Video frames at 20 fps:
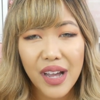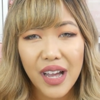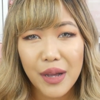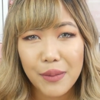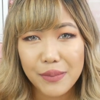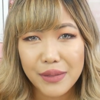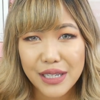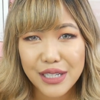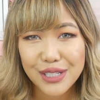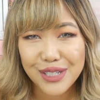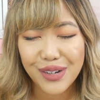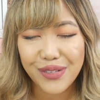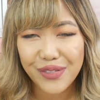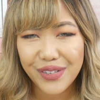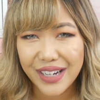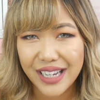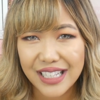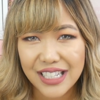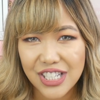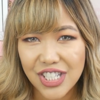Please don't
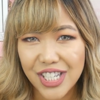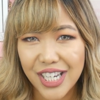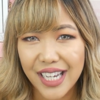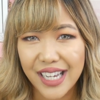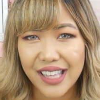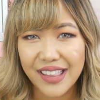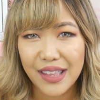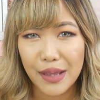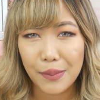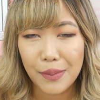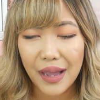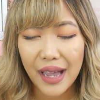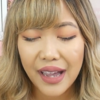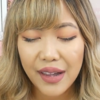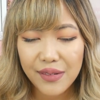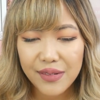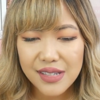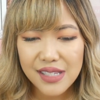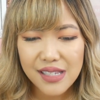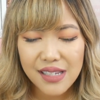forget to check them
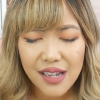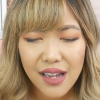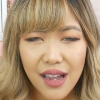out.